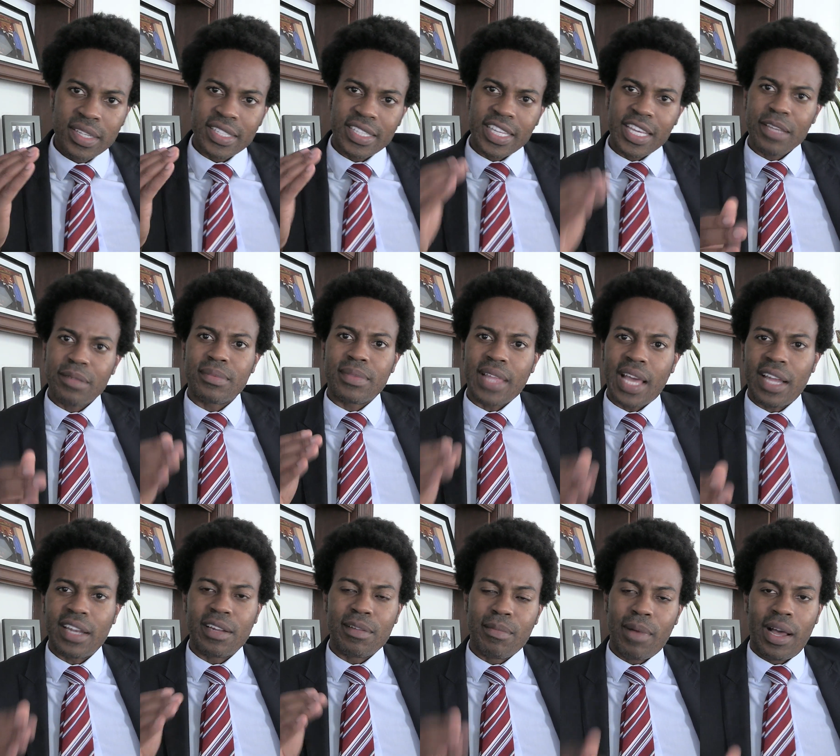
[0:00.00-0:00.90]
keep
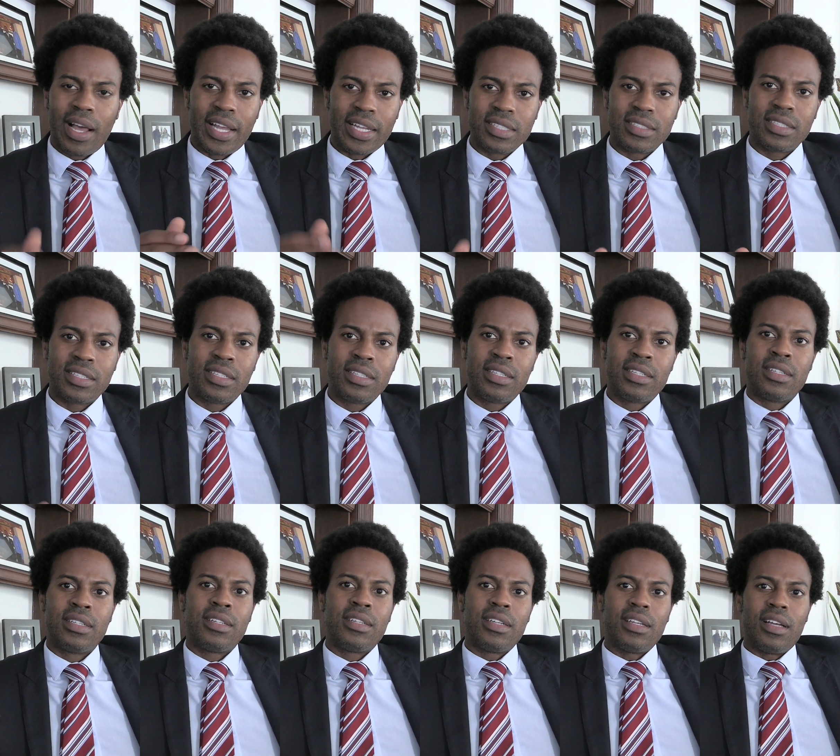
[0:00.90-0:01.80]
that in mind
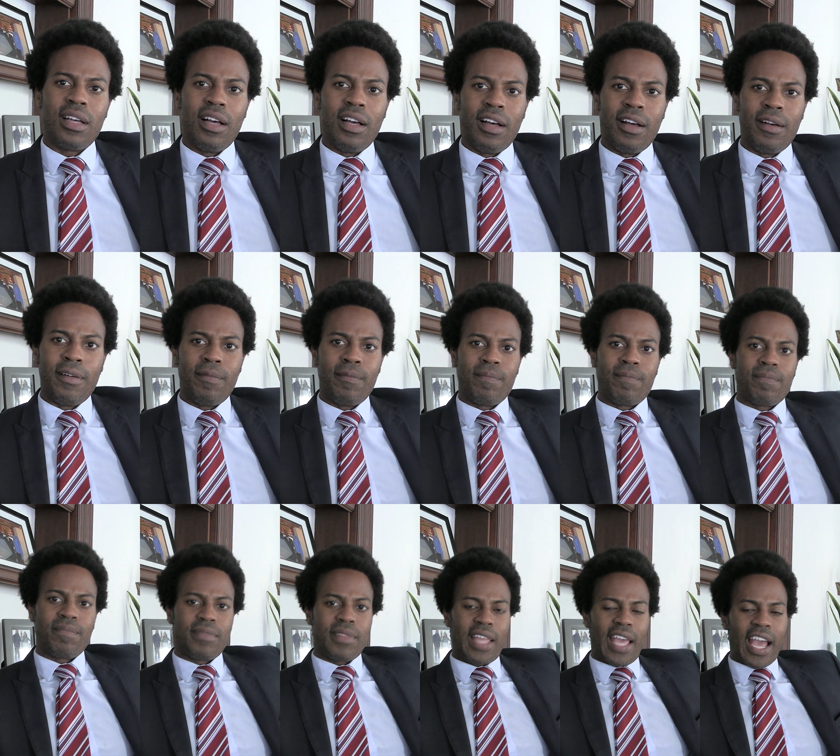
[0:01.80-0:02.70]

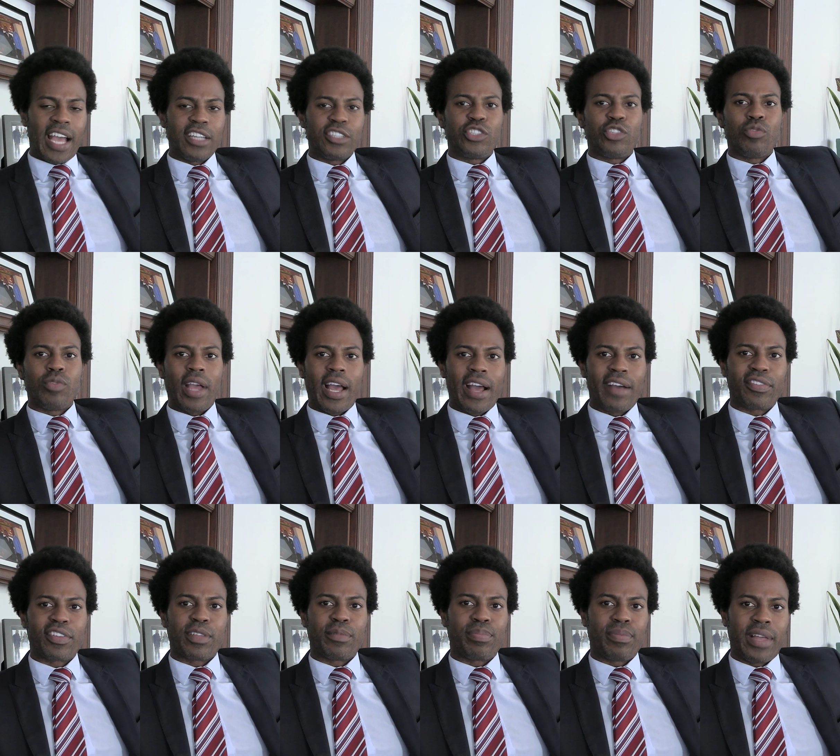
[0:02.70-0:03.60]
as you
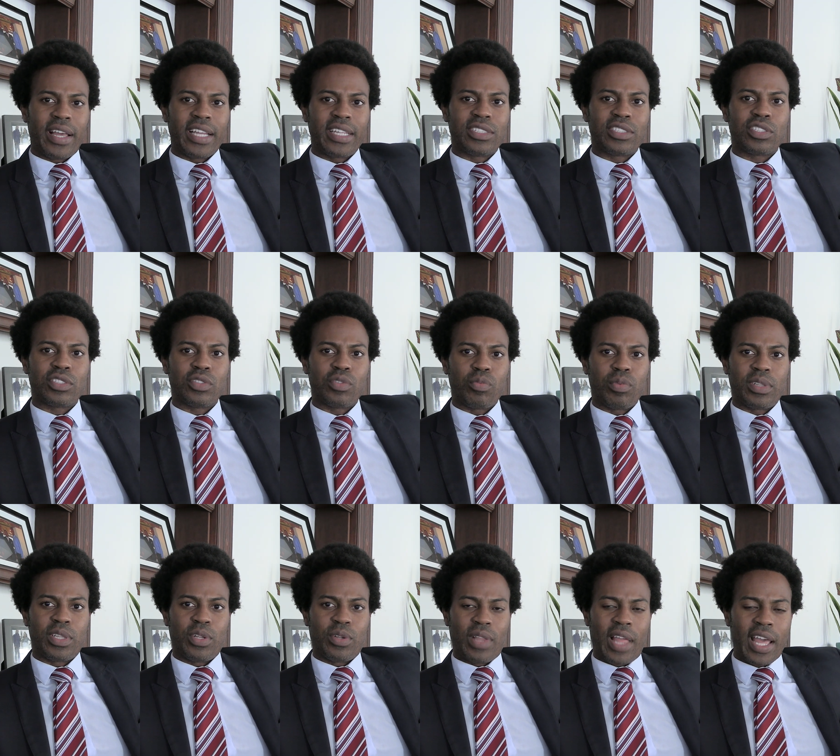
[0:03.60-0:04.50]
have complaints
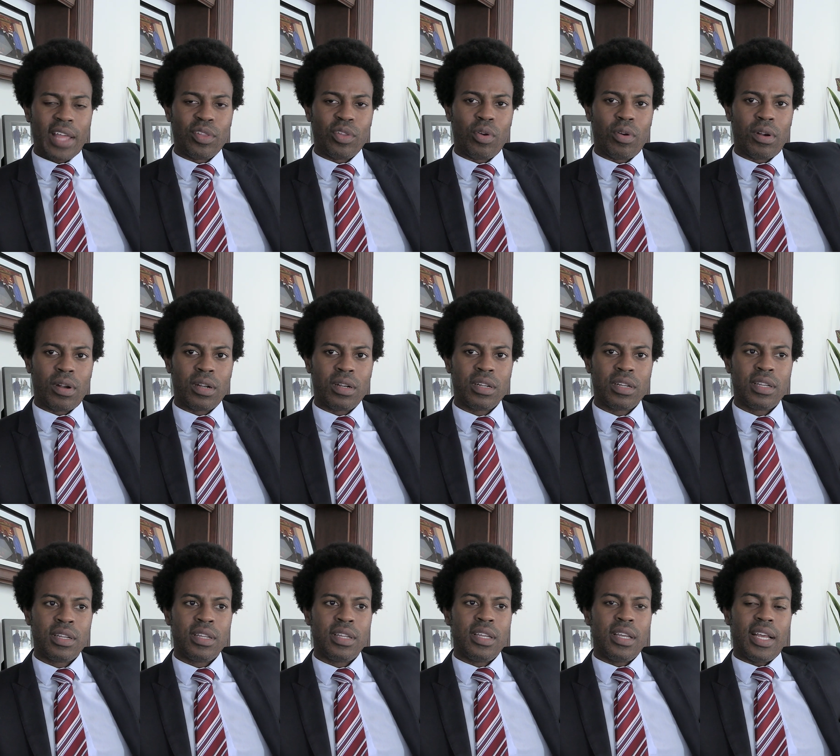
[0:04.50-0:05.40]
with your landlord,
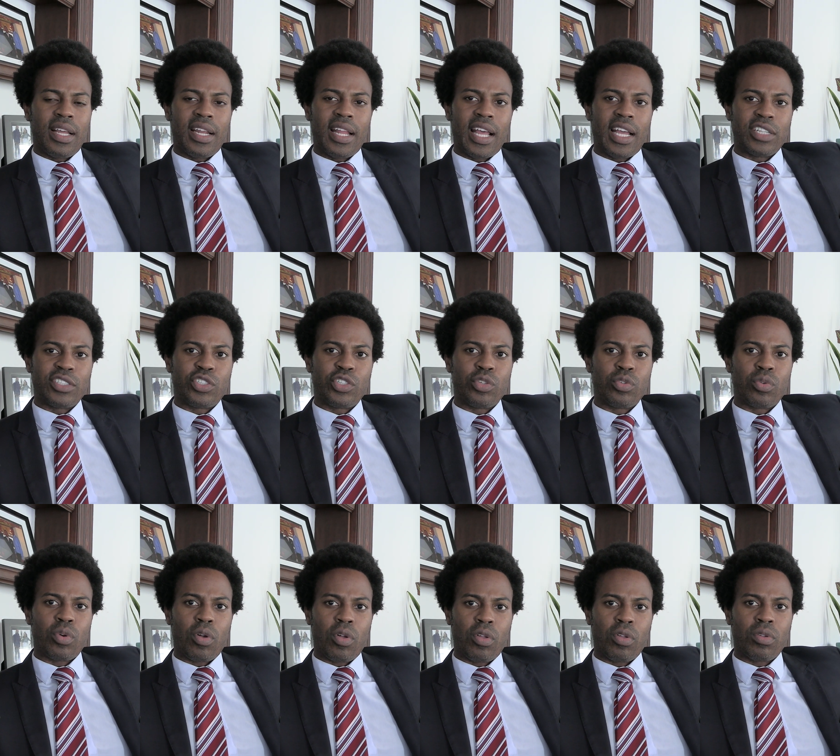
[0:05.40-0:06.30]
and as
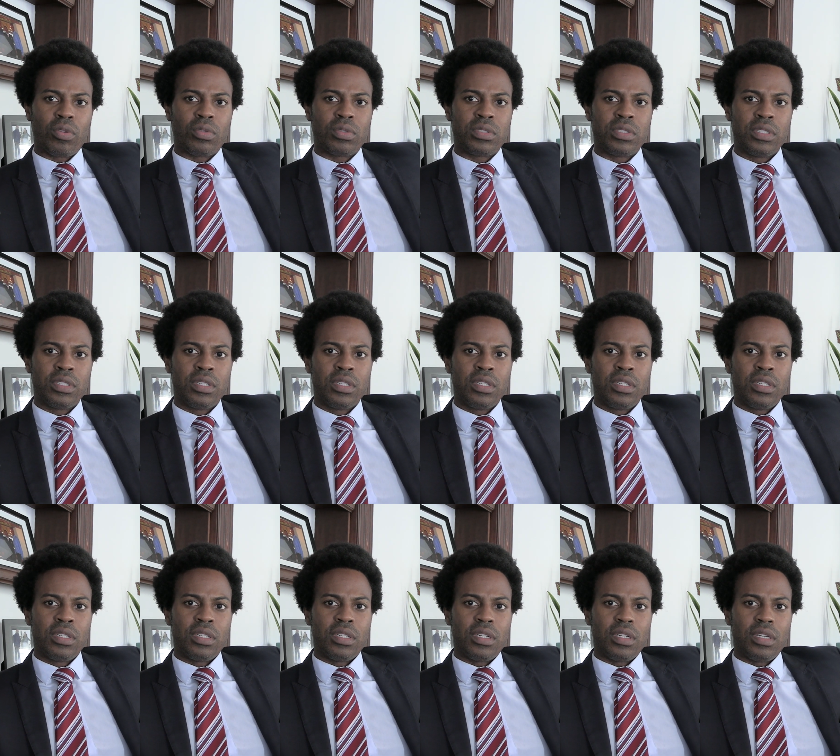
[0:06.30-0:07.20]
you hold
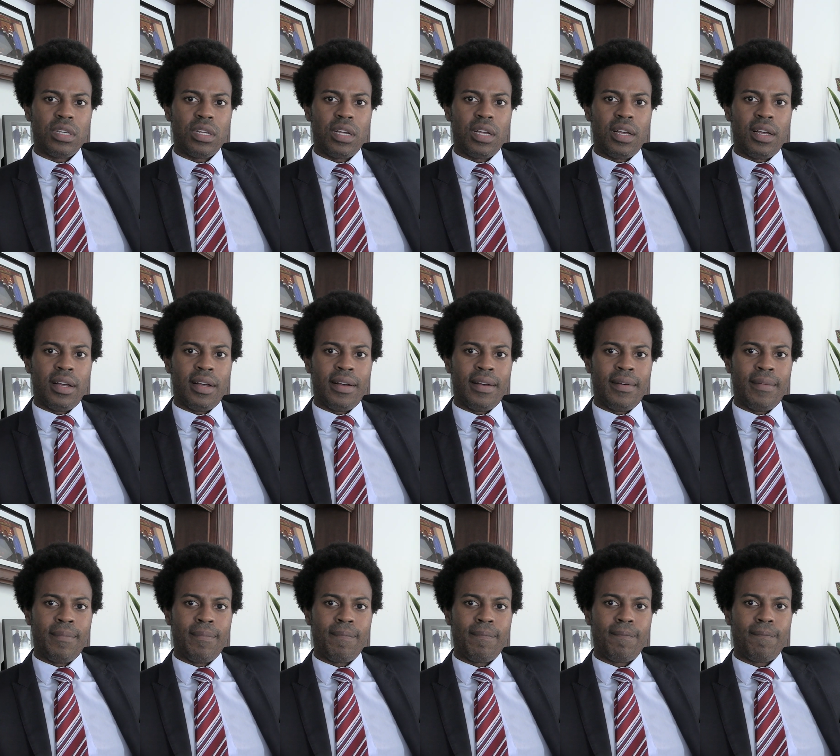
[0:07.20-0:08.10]

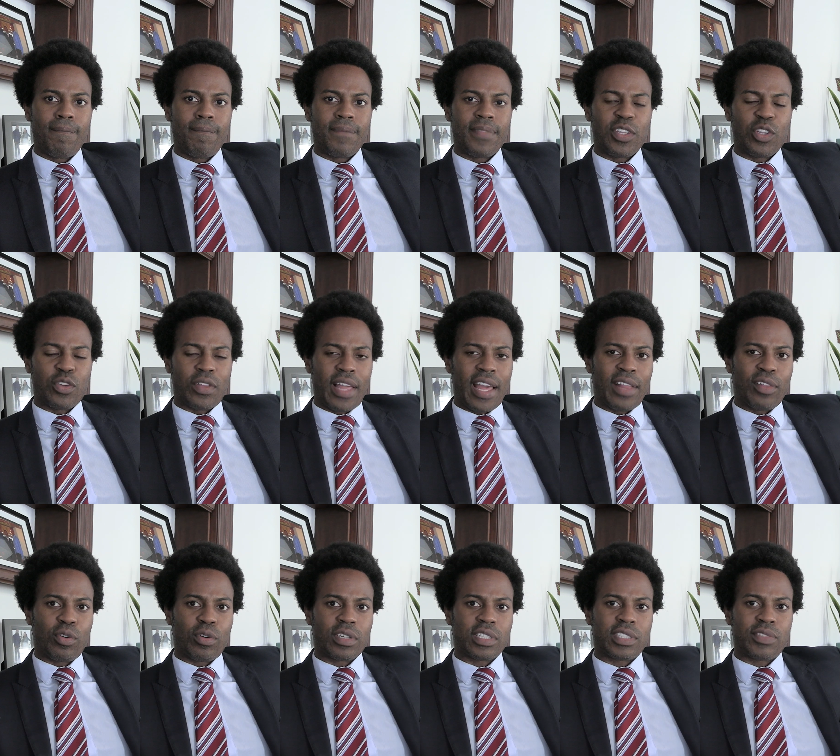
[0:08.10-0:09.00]
your
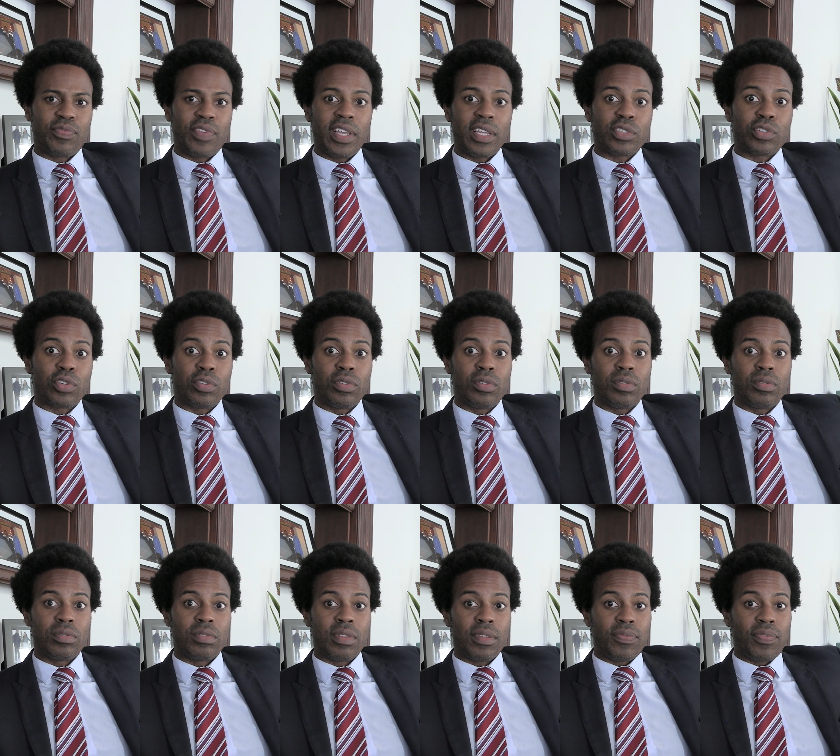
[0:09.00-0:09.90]
landlord's feet
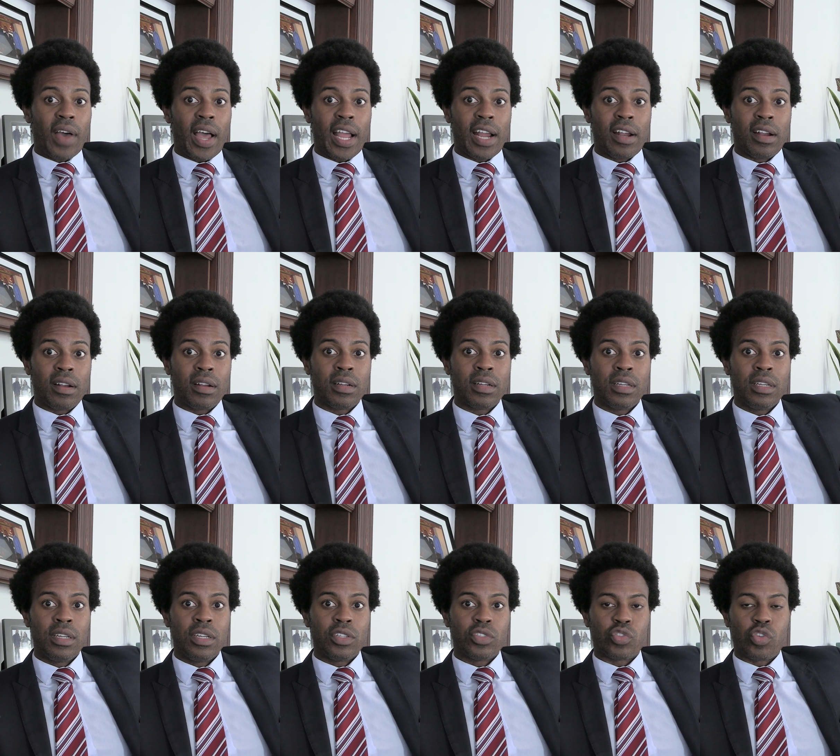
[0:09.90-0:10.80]
to the fire
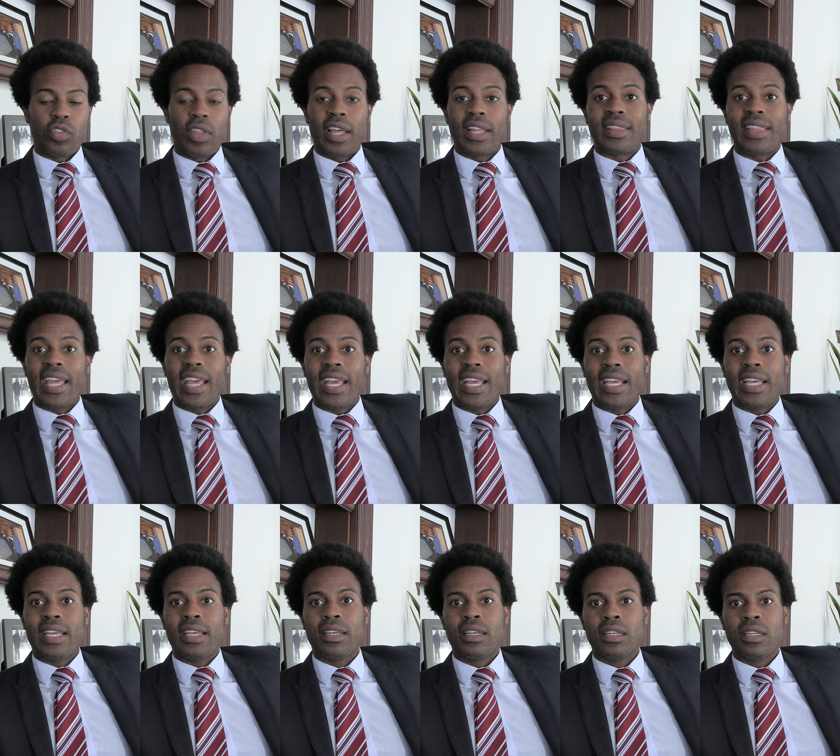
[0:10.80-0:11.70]
so that
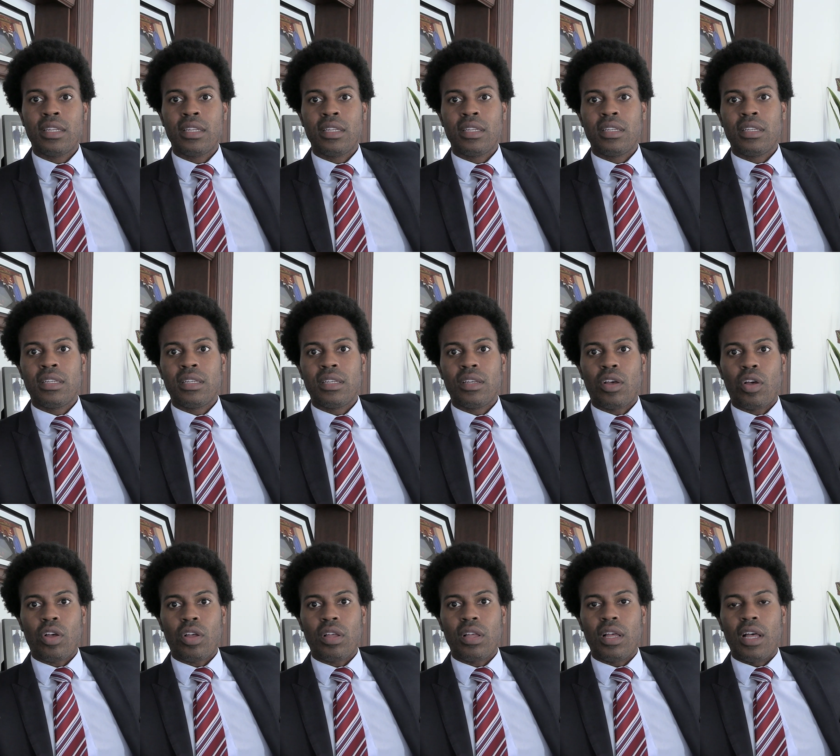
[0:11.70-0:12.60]
they
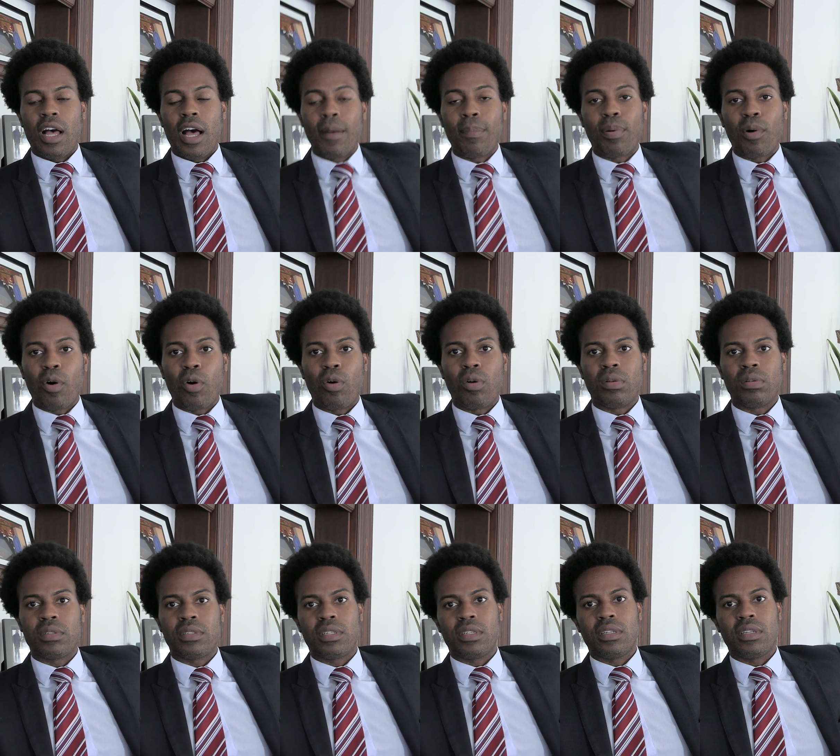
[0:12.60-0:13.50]

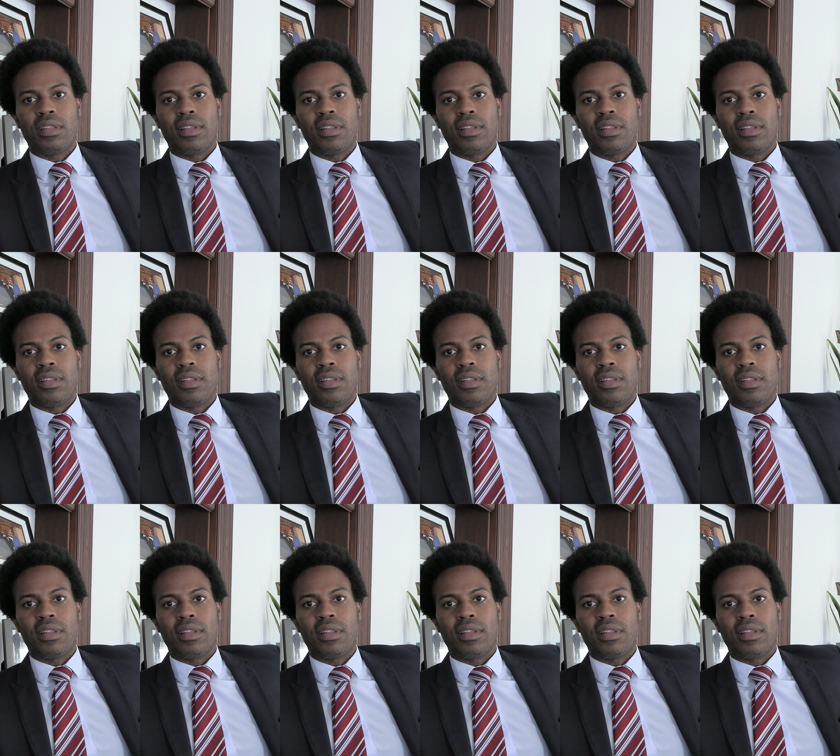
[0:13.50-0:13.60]
uphold